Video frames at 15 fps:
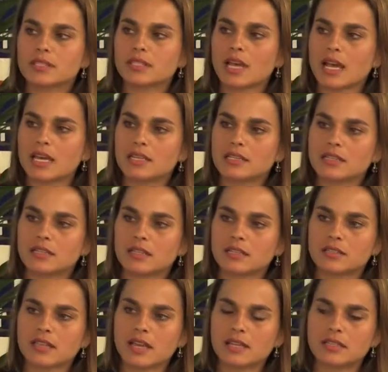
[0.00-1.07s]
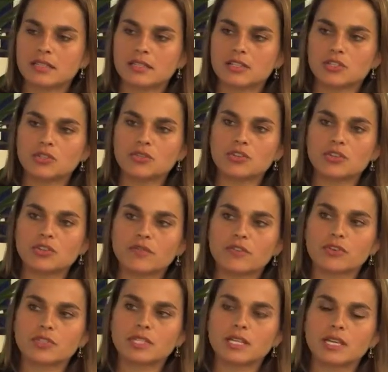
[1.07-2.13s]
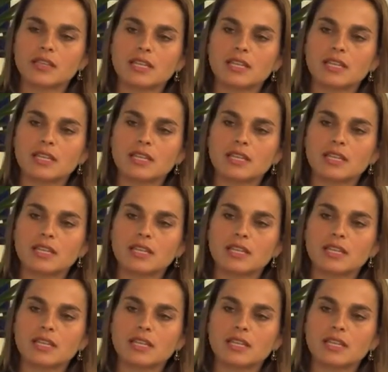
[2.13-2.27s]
scientists at Duke University,